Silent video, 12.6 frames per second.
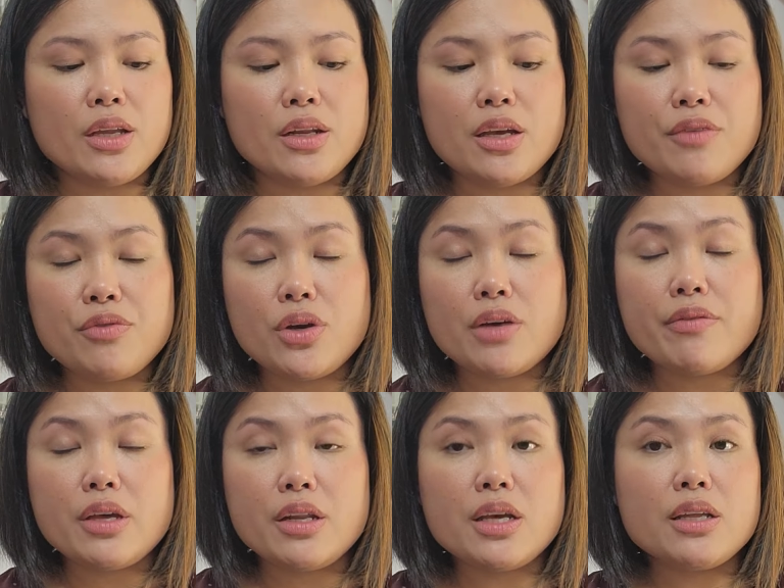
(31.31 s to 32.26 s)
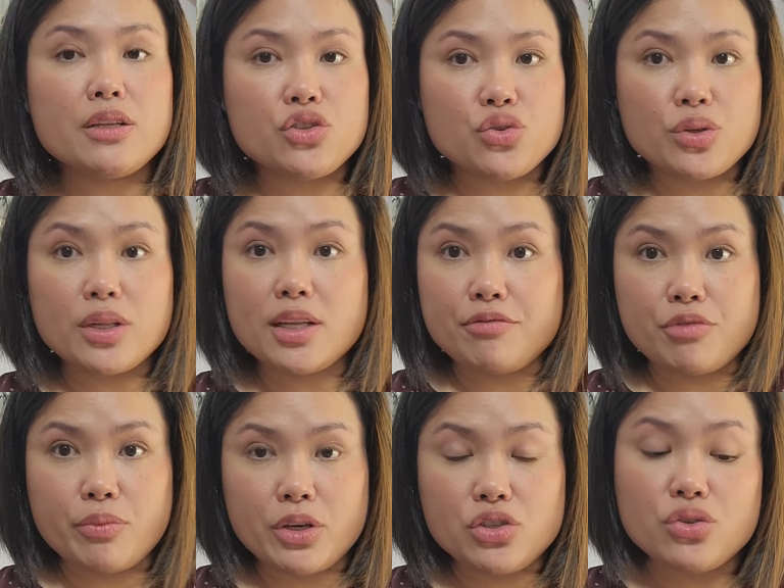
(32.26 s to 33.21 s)
Now, if you have any additional
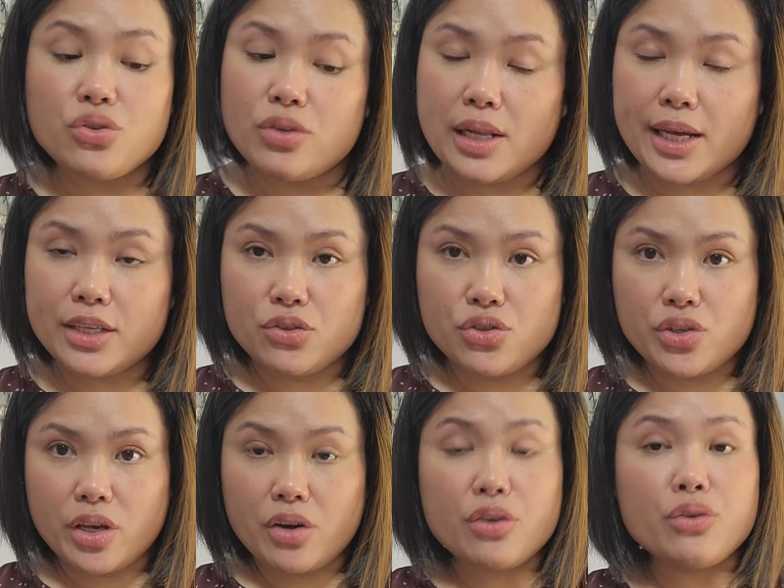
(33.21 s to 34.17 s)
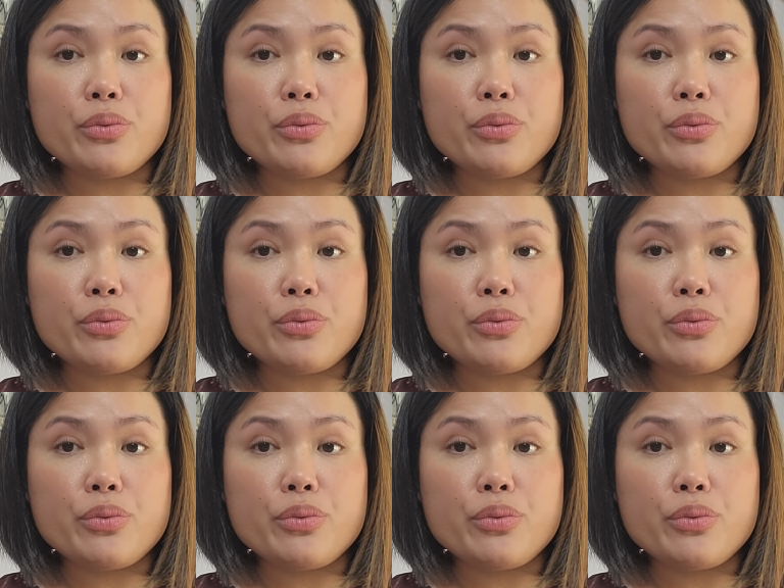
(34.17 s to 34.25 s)
information you'd like to share,